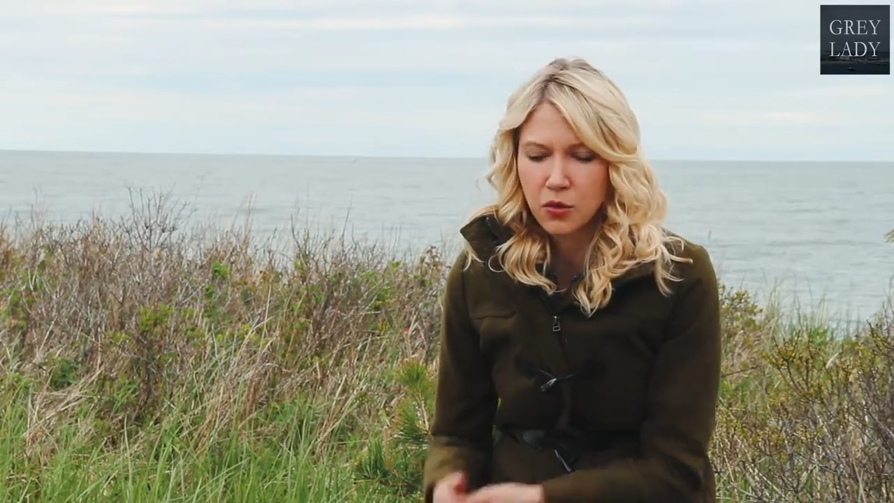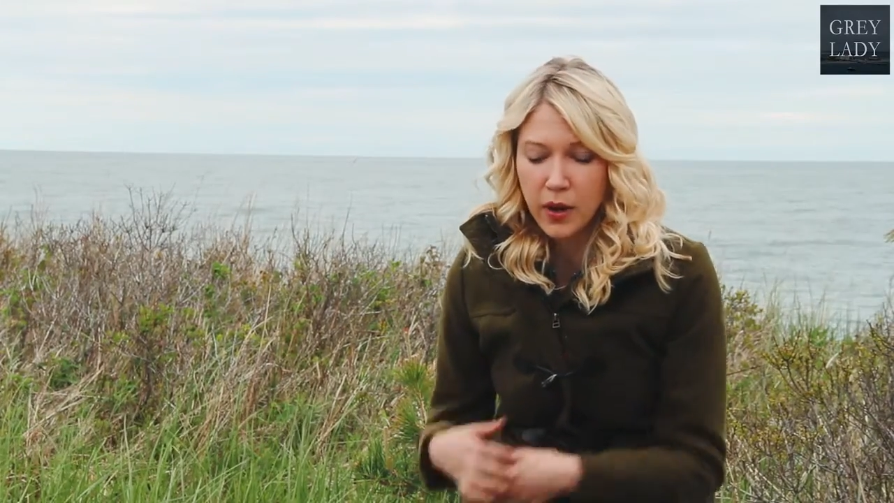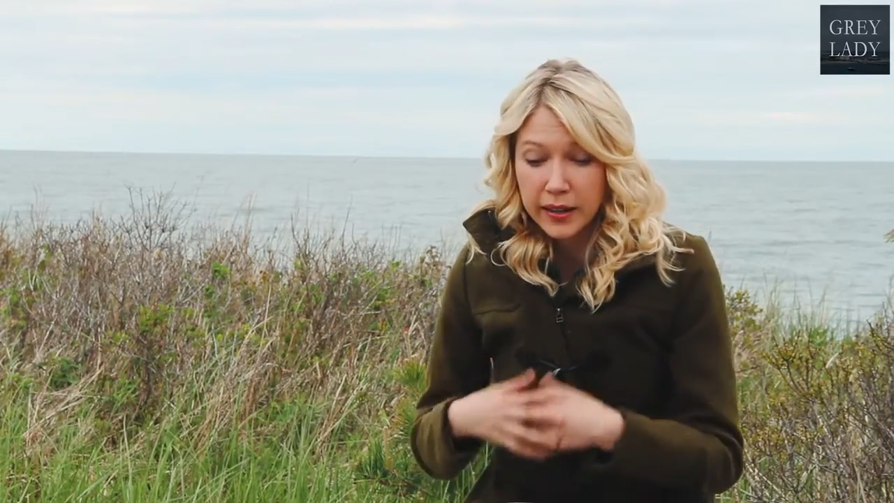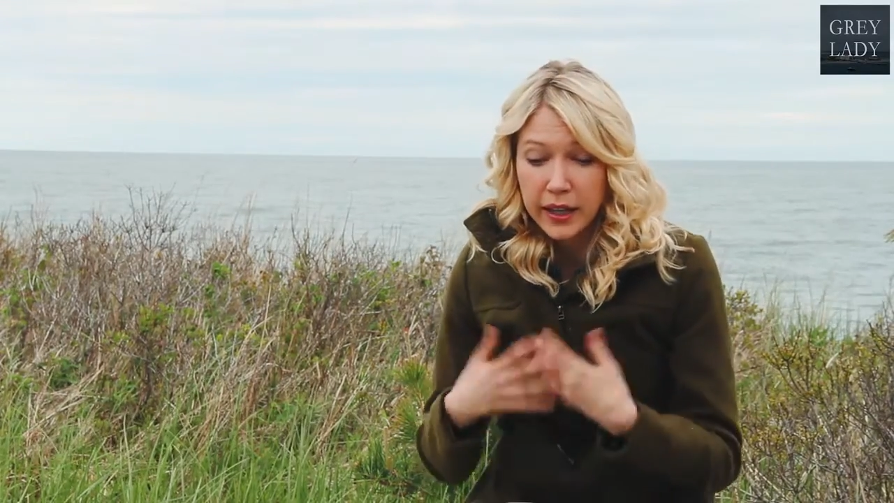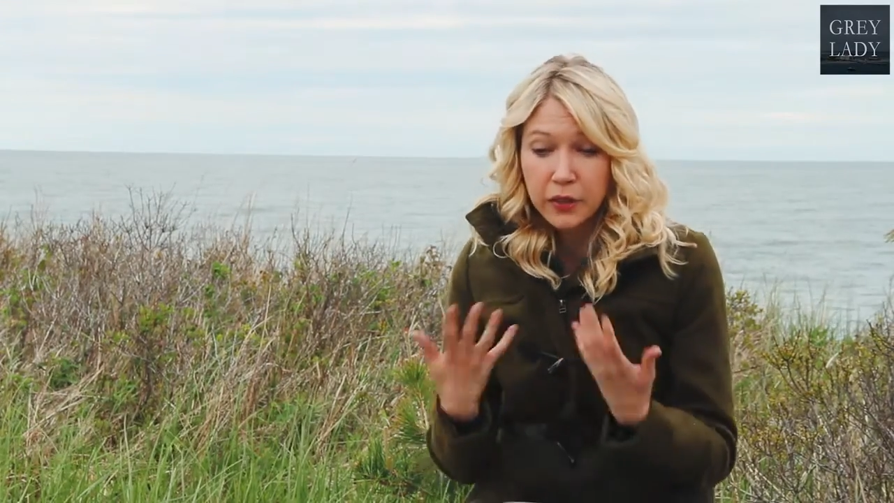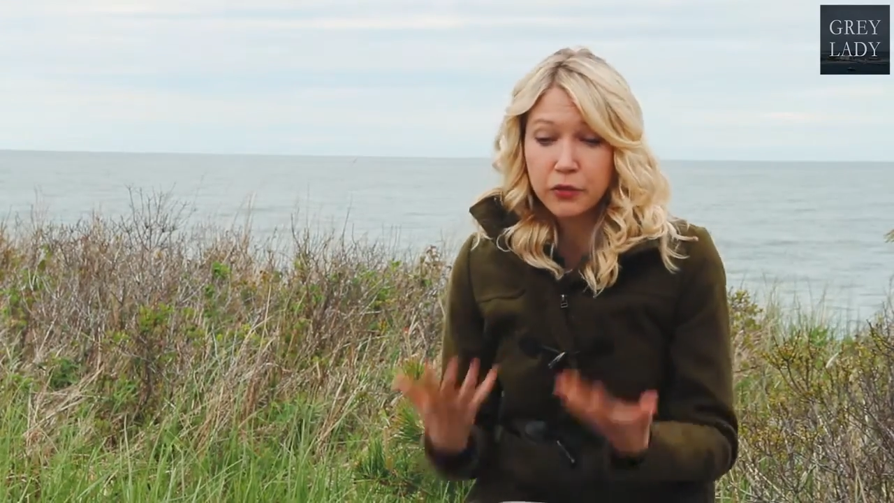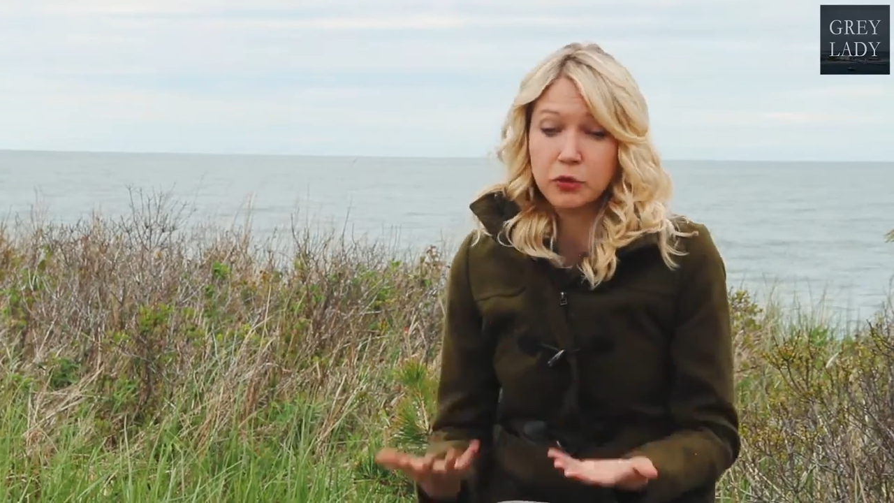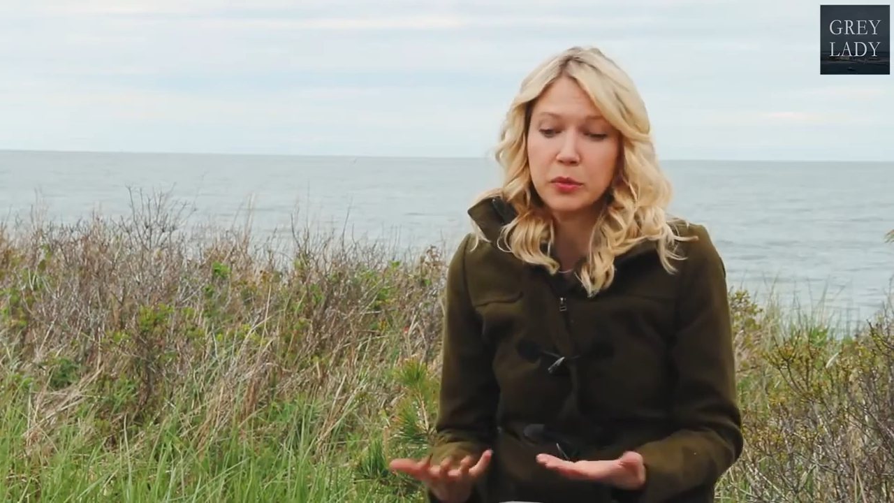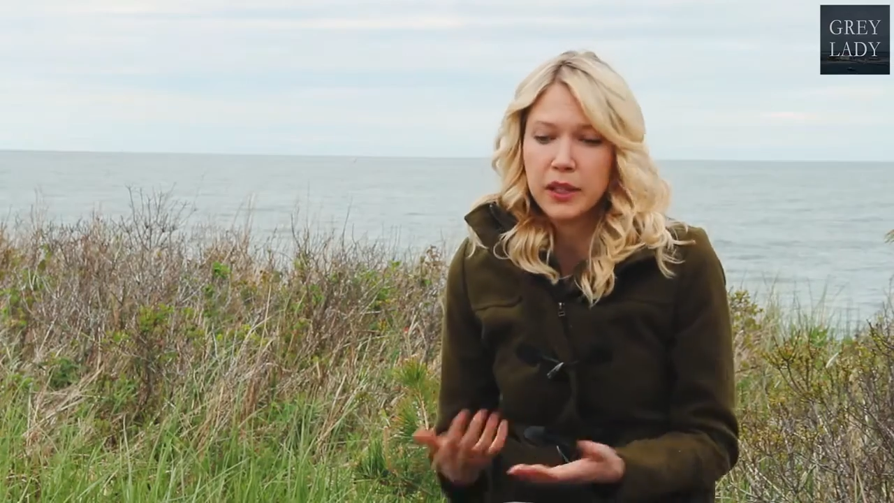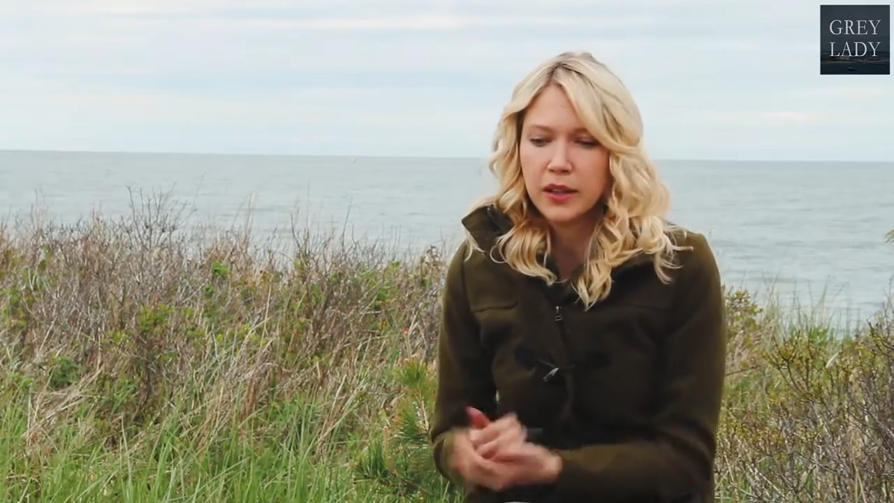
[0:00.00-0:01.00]
Grey Lady
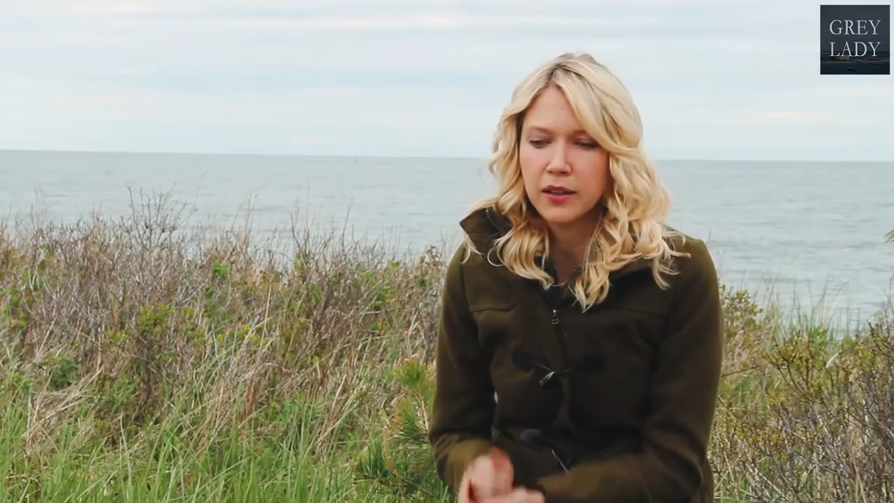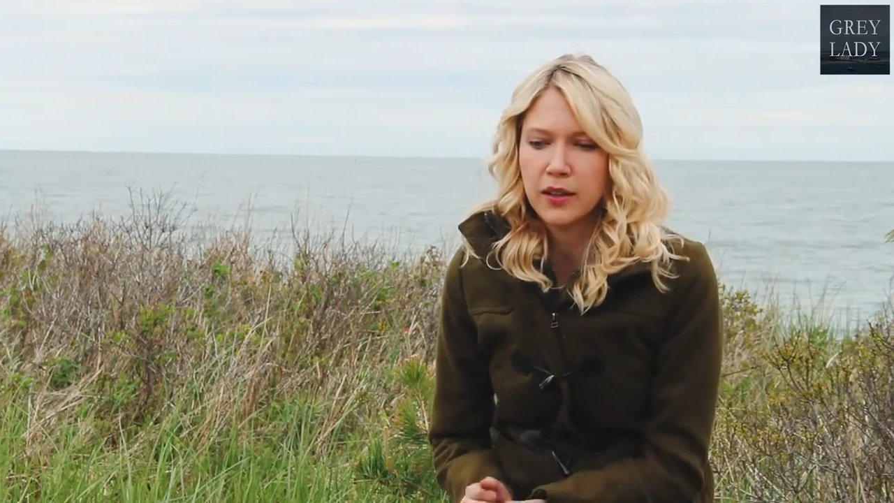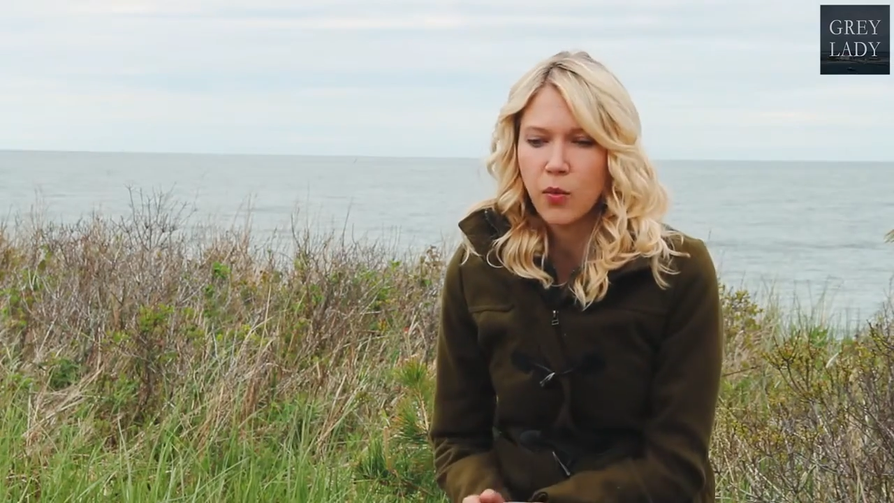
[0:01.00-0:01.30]
for me,